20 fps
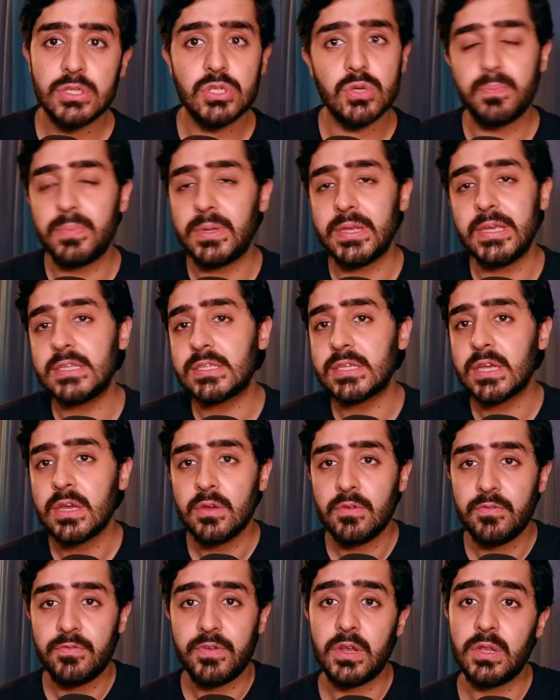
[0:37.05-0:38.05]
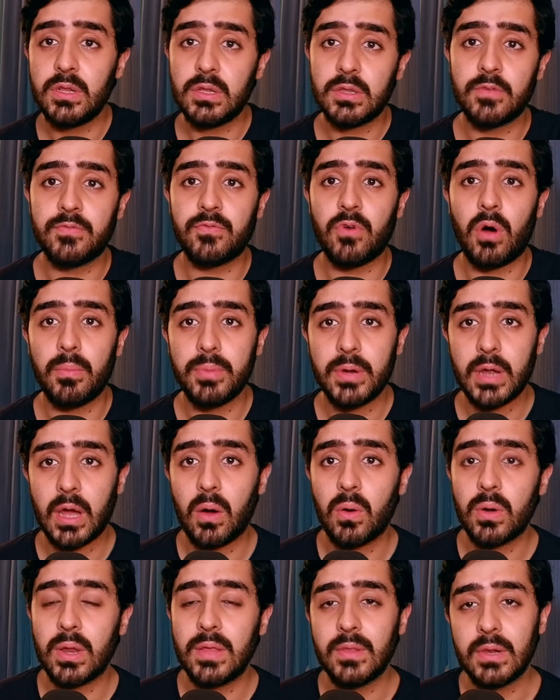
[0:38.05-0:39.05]
So please fill the form
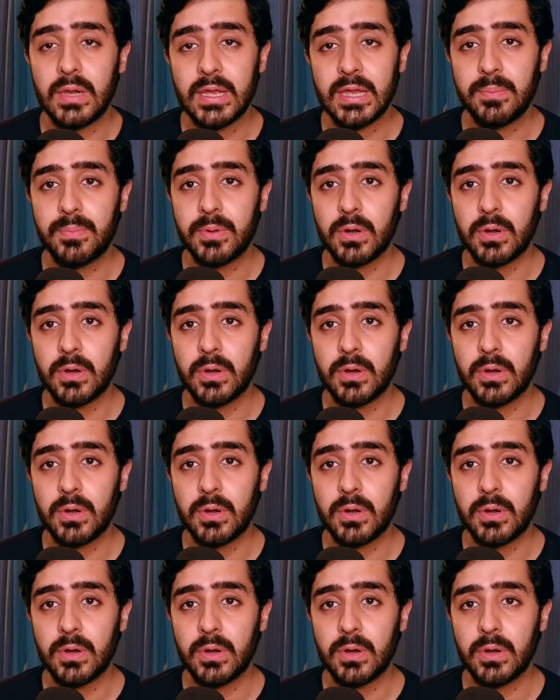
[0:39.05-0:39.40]
down in the link